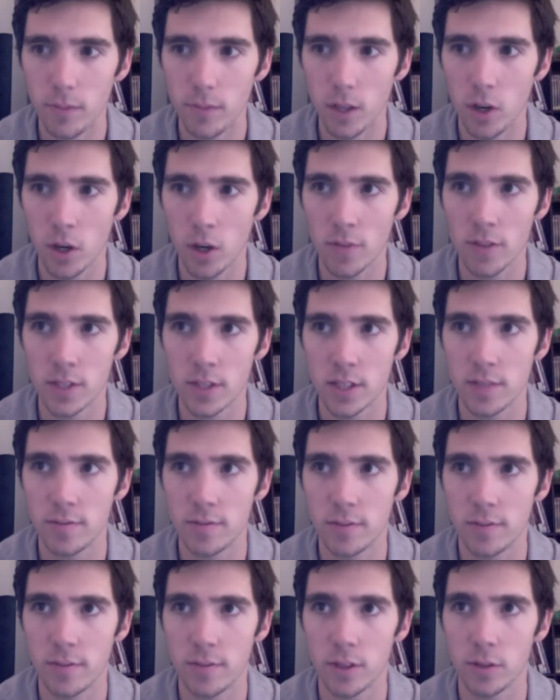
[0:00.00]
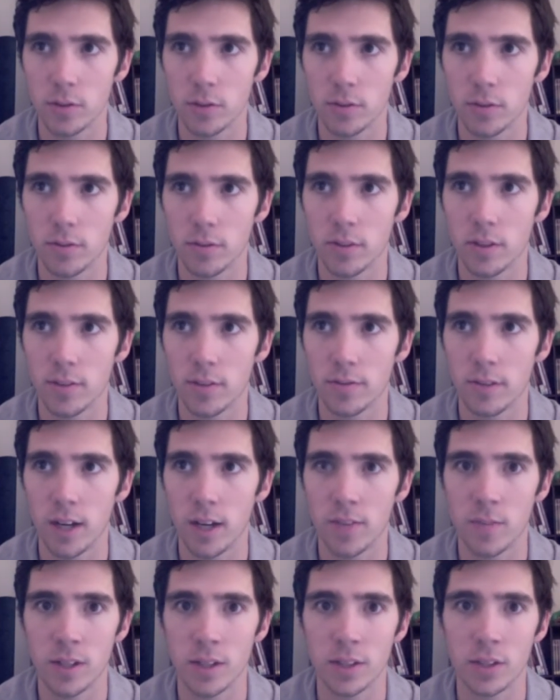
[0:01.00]
I'd obviously fulfill the
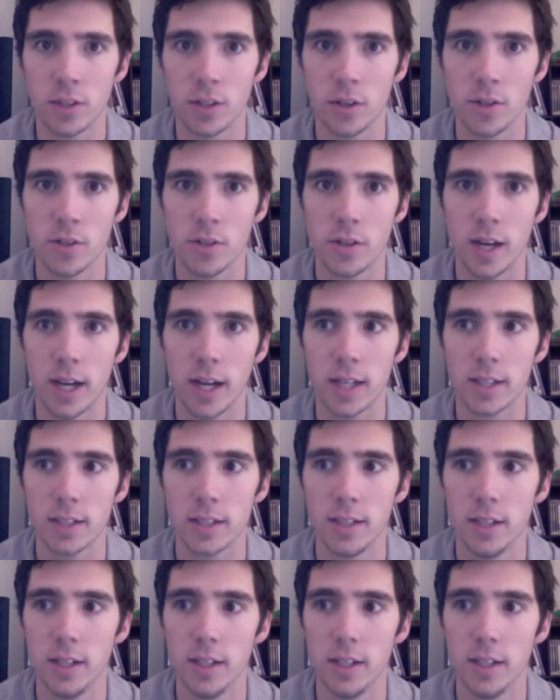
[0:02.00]
5-month contract,